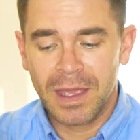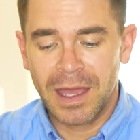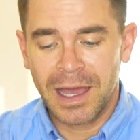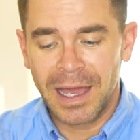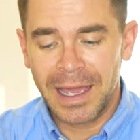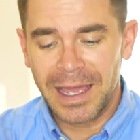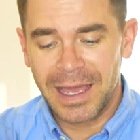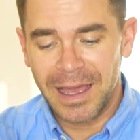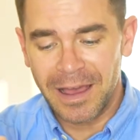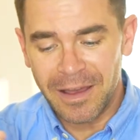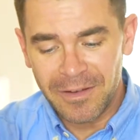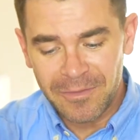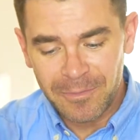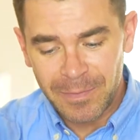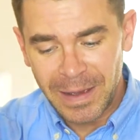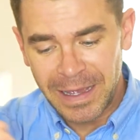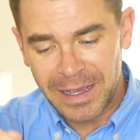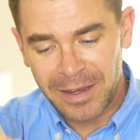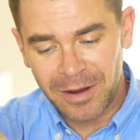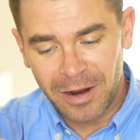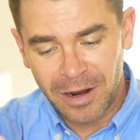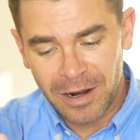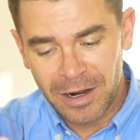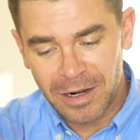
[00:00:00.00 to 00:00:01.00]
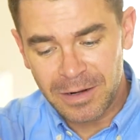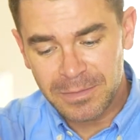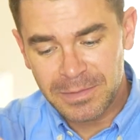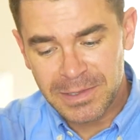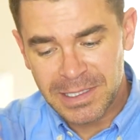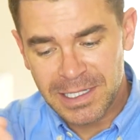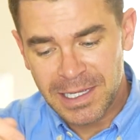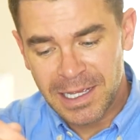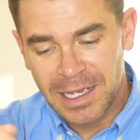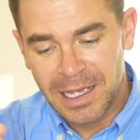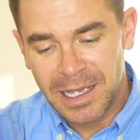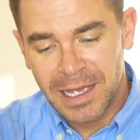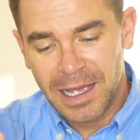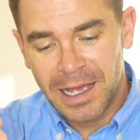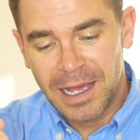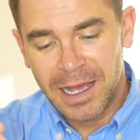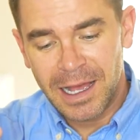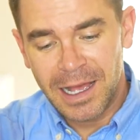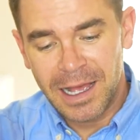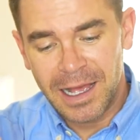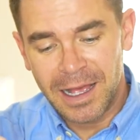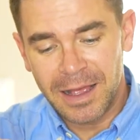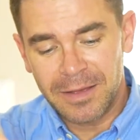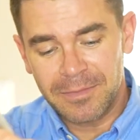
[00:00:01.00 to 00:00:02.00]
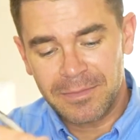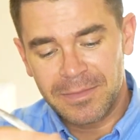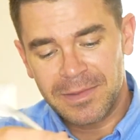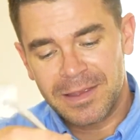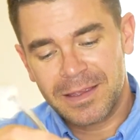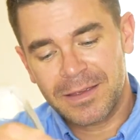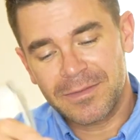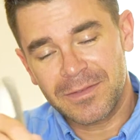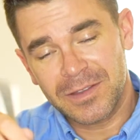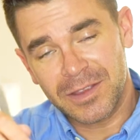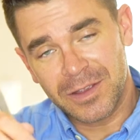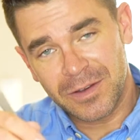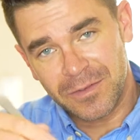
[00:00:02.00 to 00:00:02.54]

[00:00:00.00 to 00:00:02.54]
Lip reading: I have my carbs, even